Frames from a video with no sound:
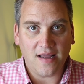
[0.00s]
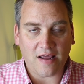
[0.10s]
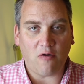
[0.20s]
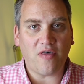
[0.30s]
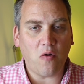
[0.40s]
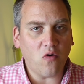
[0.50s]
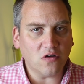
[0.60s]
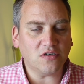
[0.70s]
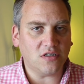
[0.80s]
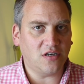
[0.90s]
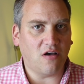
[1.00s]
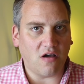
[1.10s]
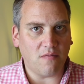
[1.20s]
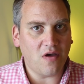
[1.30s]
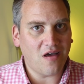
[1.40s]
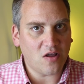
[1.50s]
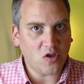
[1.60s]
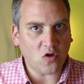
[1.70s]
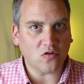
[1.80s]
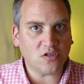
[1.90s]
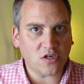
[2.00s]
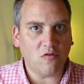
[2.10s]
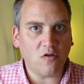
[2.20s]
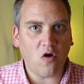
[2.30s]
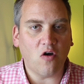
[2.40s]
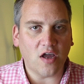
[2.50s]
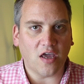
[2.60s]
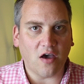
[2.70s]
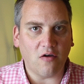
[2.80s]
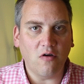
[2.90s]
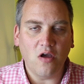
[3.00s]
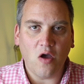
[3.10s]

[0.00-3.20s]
Now there was a time not so long ago